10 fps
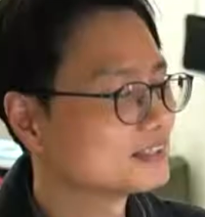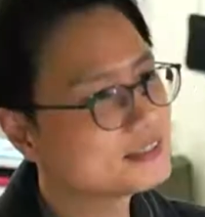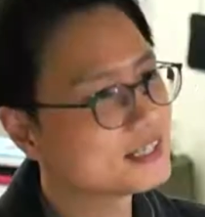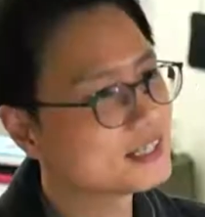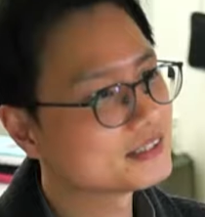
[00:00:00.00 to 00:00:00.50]
the
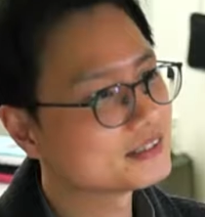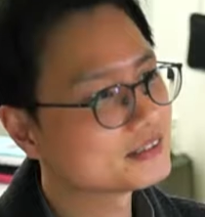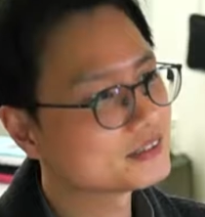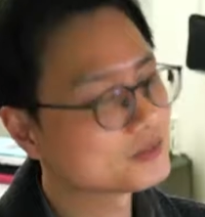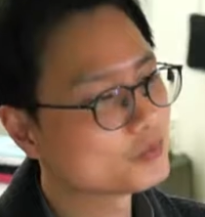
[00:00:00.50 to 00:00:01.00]
end,
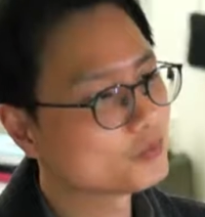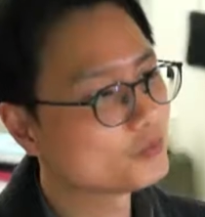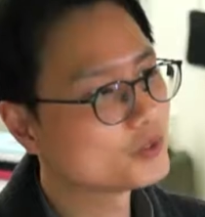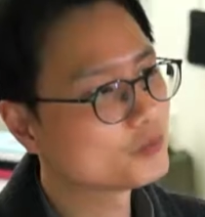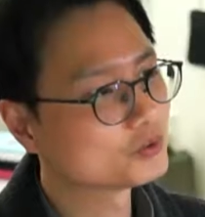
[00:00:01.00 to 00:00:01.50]

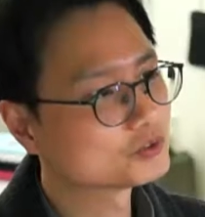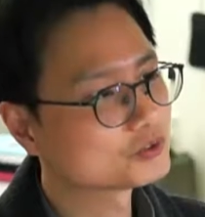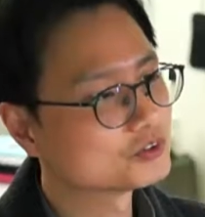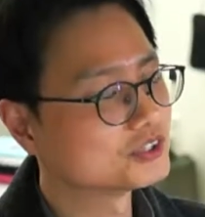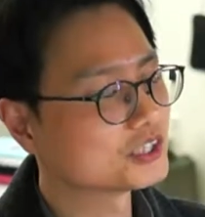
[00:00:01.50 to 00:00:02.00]
we want
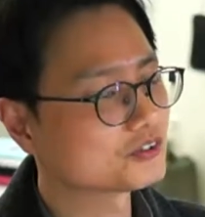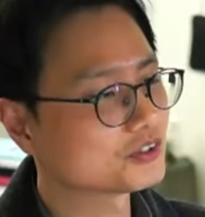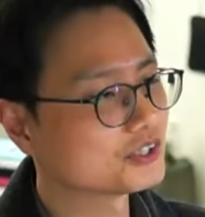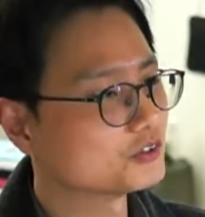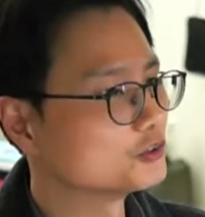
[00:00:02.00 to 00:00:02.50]
to
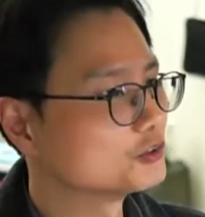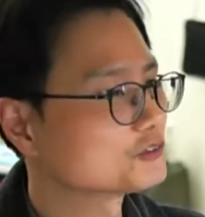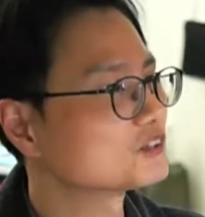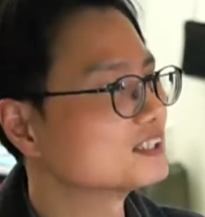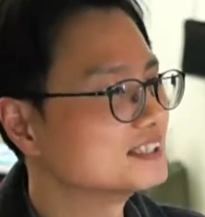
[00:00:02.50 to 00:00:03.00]
generate
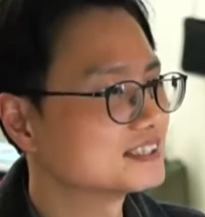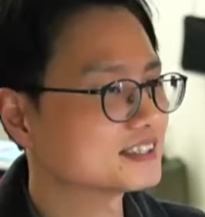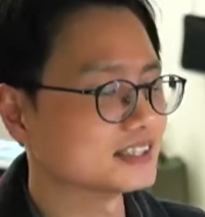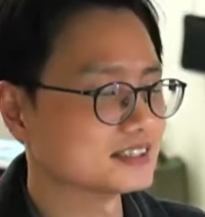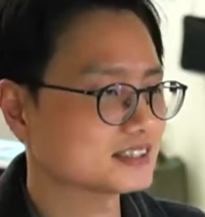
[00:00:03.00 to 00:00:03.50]
useful
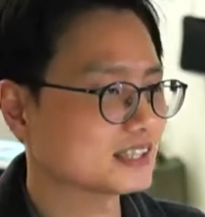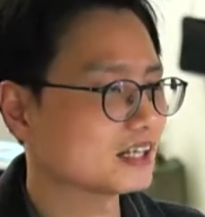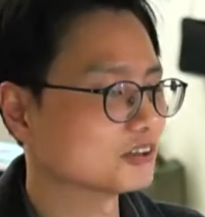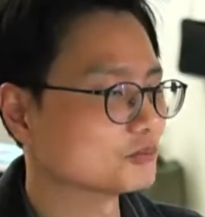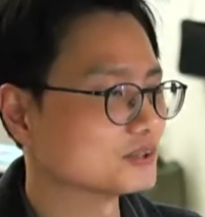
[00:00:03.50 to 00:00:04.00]
insights
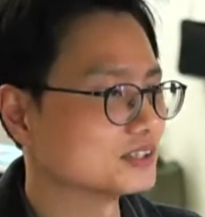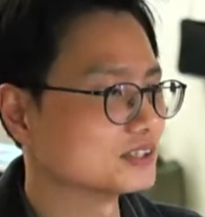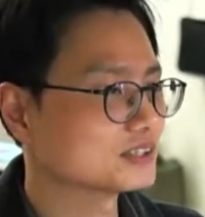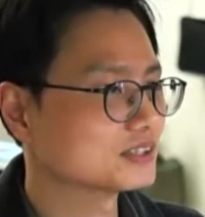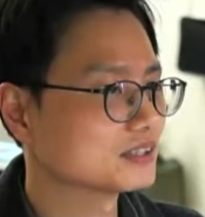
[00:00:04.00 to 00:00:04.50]
out of
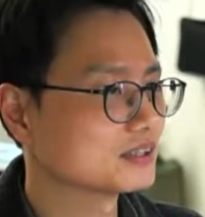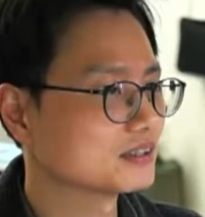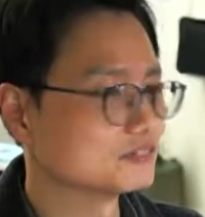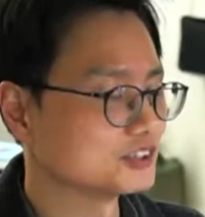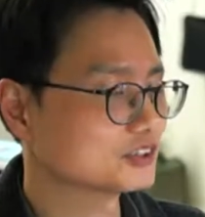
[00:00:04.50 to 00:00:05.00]
these
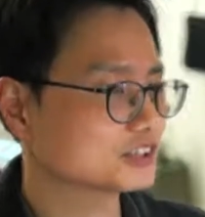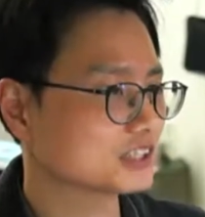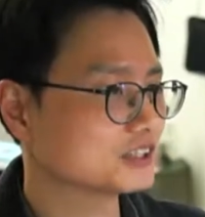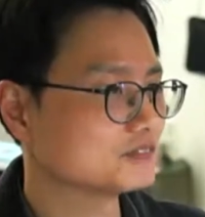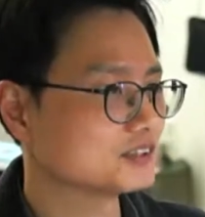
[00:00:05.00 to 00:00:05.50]
research
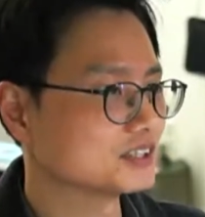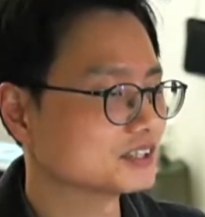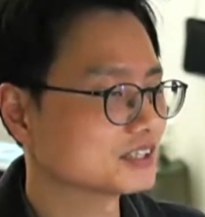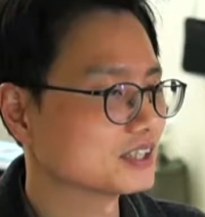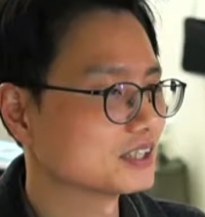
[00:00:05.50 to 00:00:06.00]

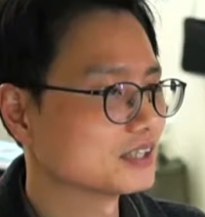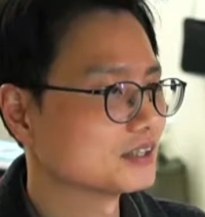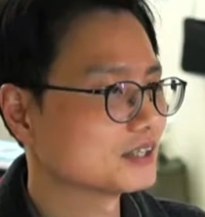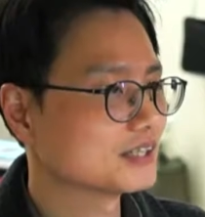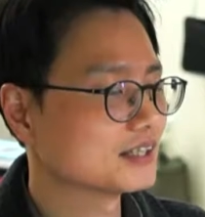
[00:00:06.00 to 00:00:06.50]
activities.
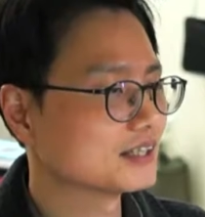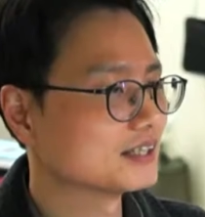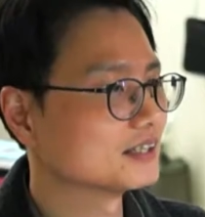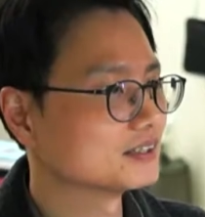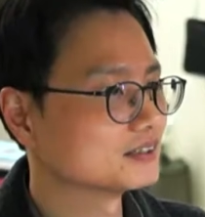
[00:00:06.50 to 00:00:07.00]

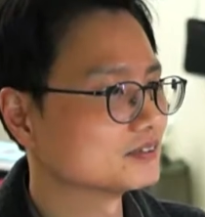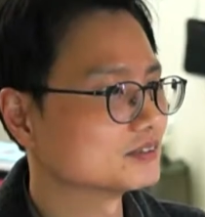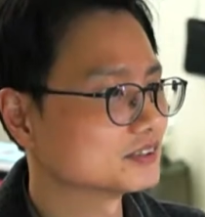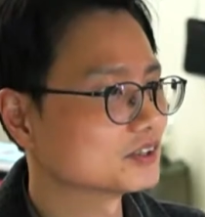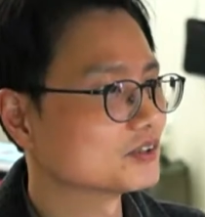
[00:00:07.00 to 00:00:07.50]
And
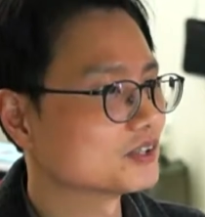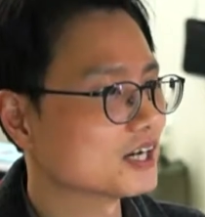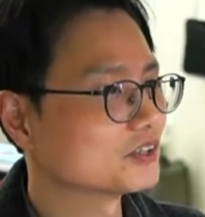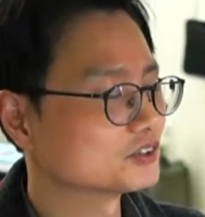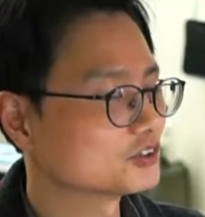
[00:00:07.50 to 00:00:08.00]
so
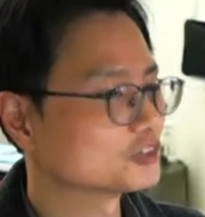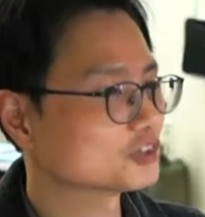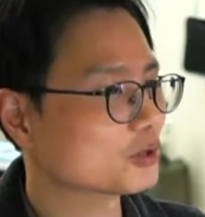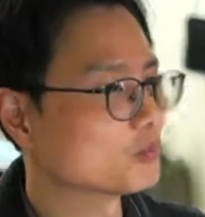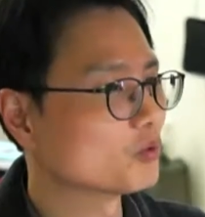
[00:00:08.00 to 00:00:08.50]
now students
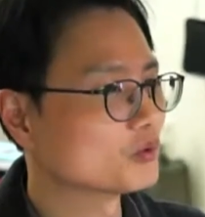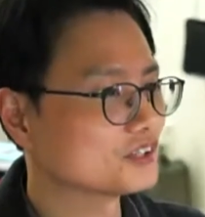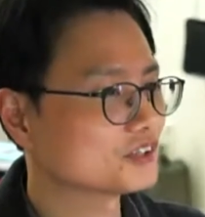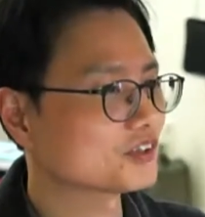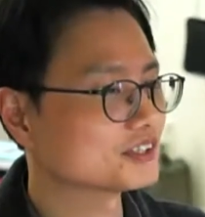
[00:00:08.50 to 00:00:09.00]
are more
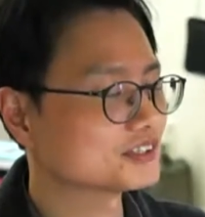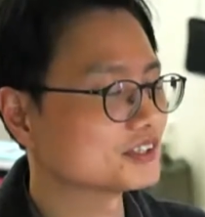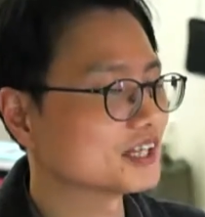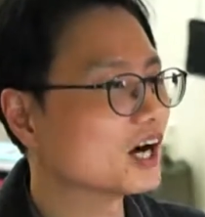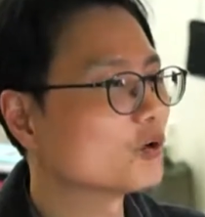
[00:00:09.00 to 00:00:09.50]
interested
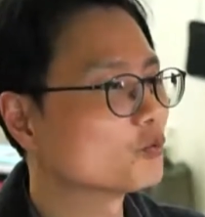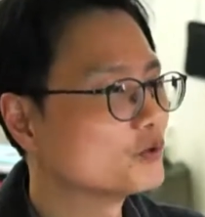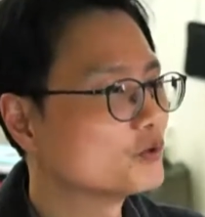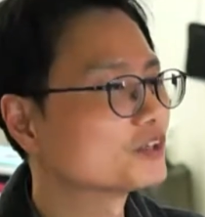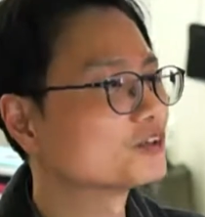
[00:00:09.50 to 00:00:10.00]
in how
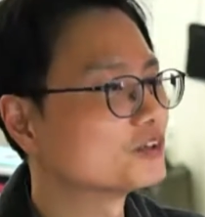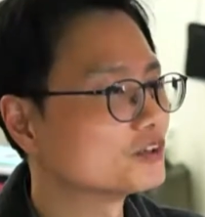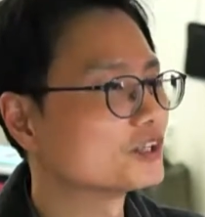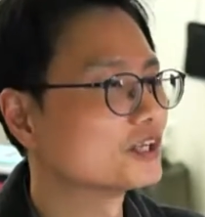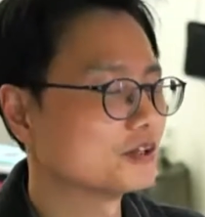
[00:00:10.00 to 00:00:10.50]
we
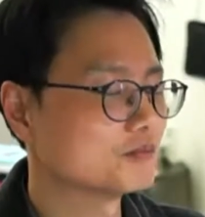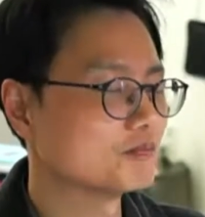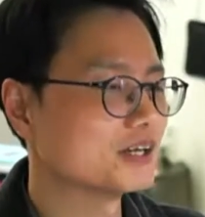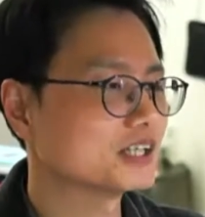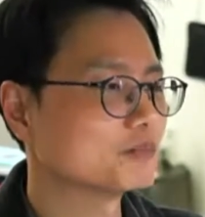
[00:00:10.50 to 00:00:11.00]
could
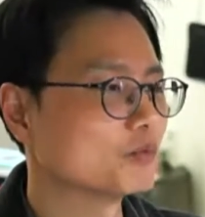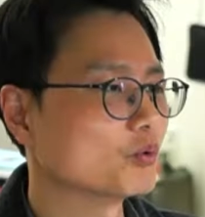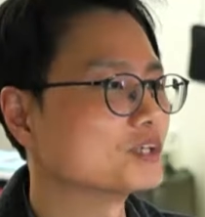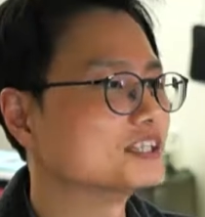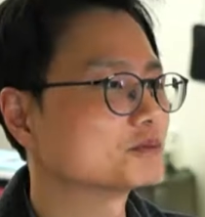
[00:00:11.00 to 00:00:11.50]
make it
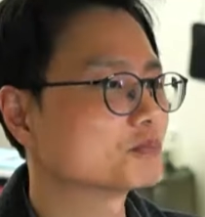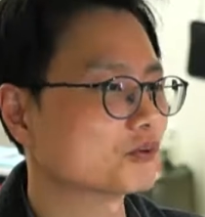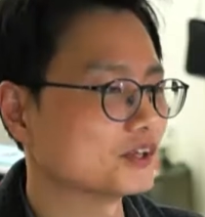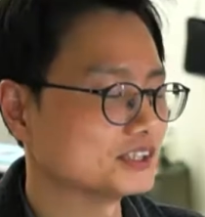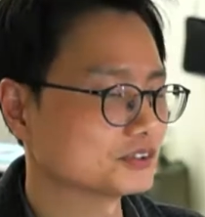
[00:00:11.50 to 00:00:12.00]
more
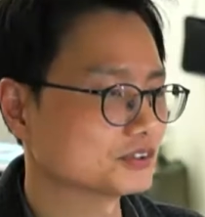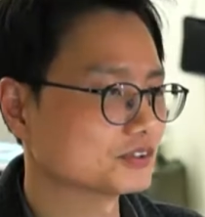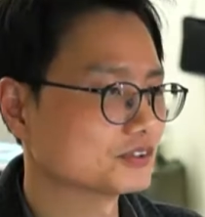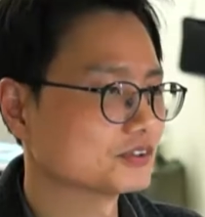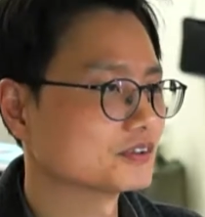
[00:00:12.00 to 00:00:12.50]
inspirational
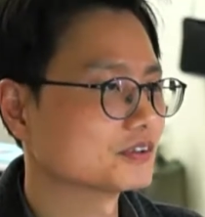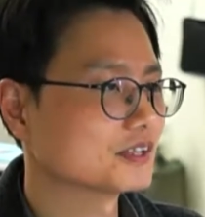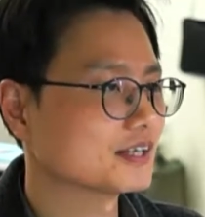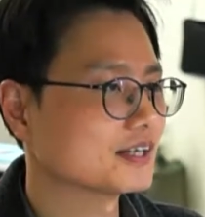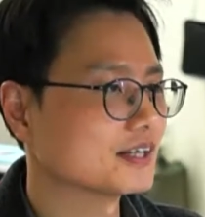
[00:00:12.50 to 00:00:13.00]

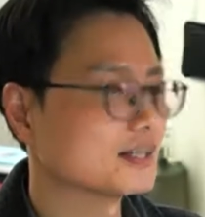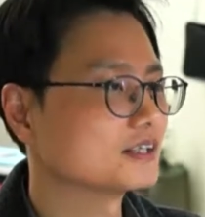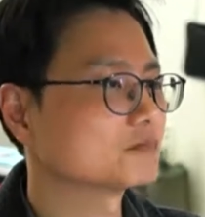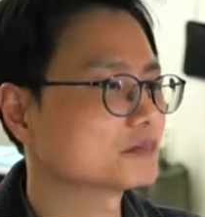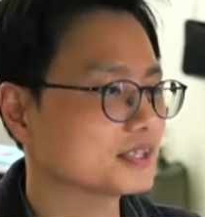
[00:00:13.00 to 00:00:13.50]

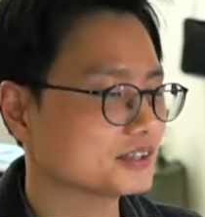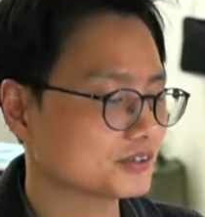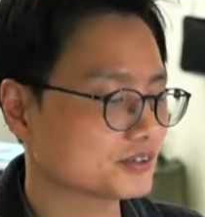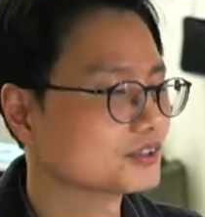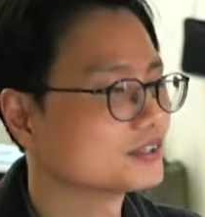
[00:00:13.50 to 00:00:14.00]
and practical.